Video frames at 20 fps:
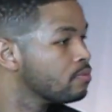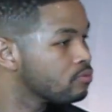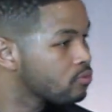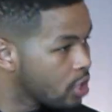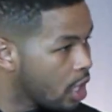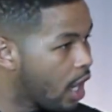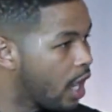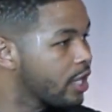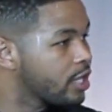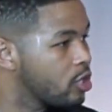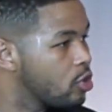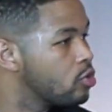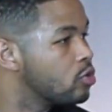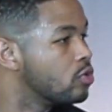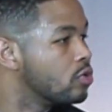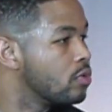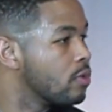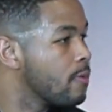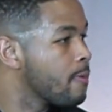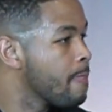So, all right,
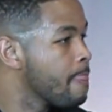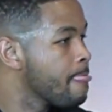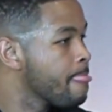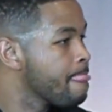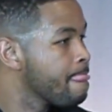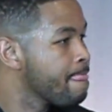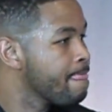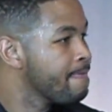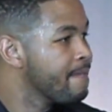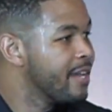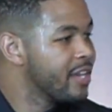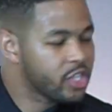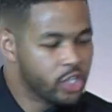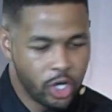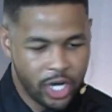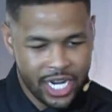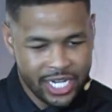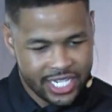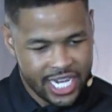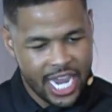cool. And so
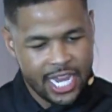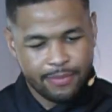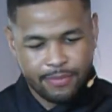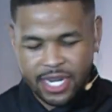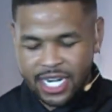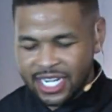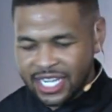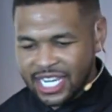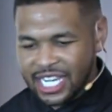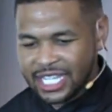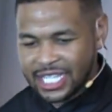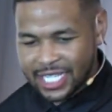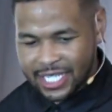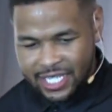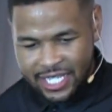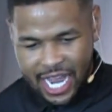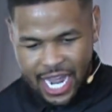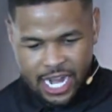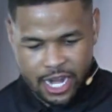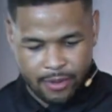they take me to Neyland
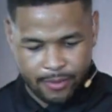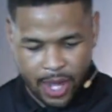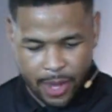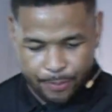Stadium.